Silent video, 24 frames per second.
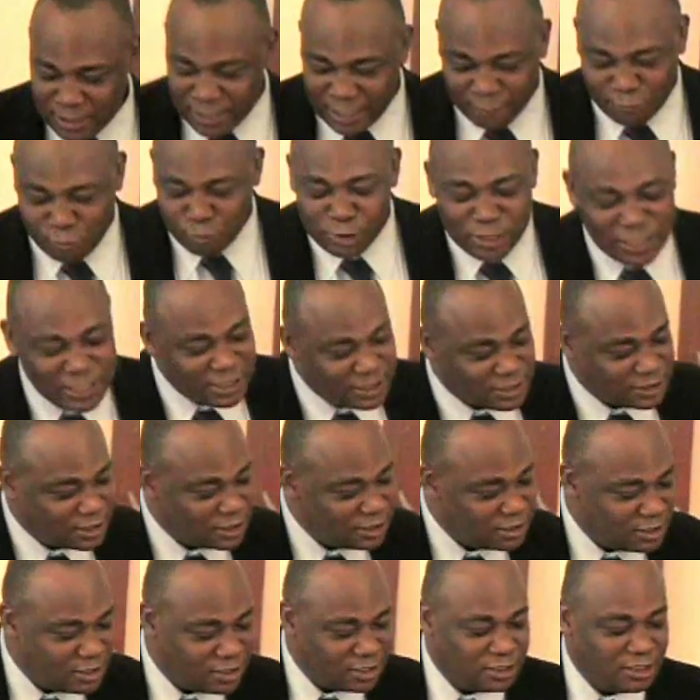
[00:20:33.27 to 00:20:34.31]
if we
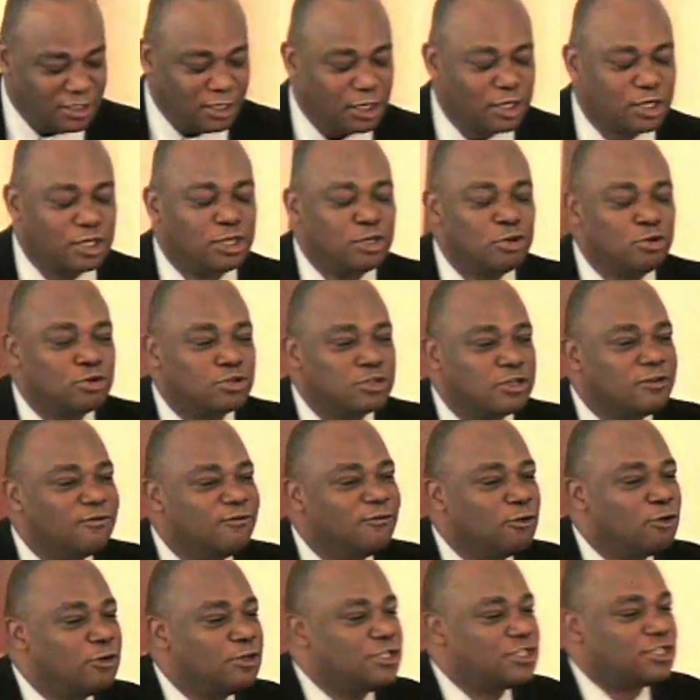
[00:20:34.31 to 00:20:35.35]
listened to the accusing
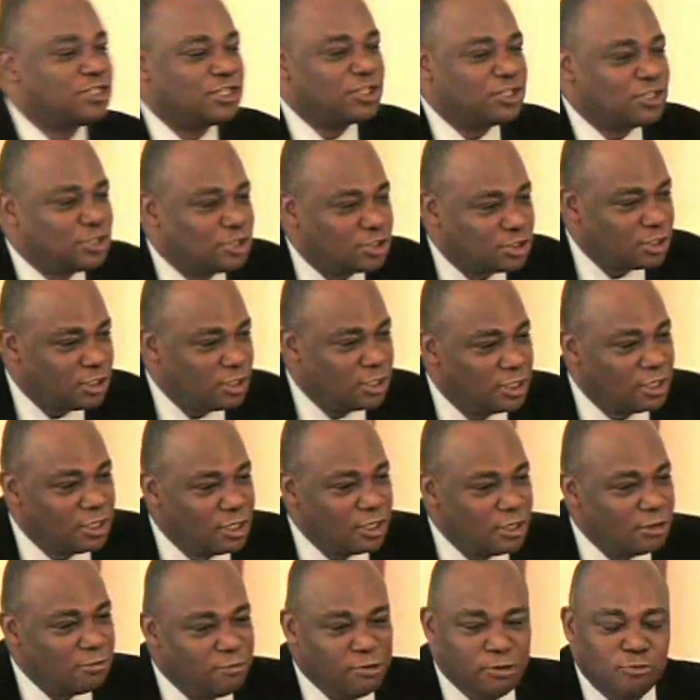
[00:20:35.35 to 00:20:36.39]
voices,
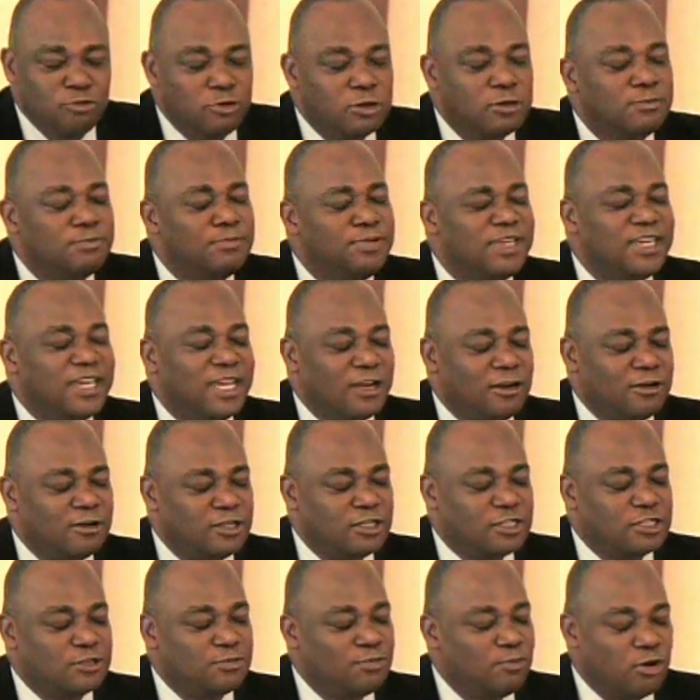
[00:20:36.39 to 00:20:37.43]
we wouldn't be here
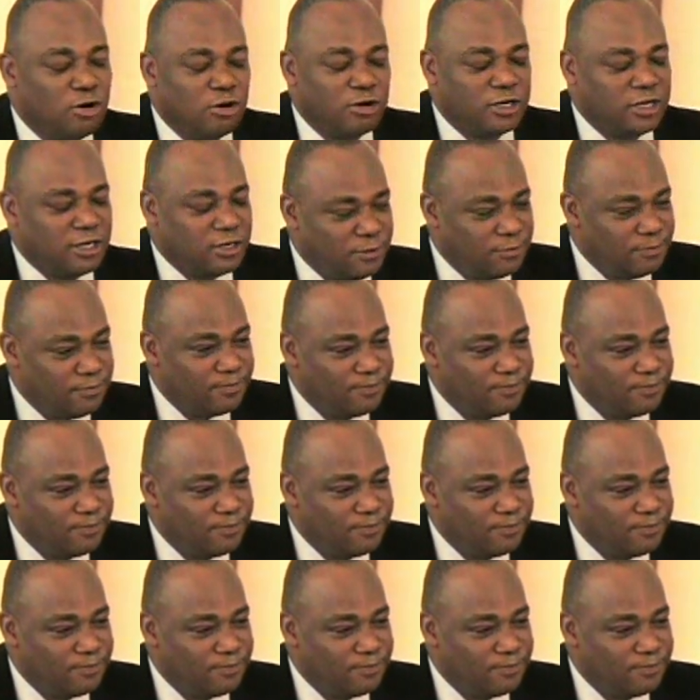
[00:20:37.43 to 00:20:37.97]
this morning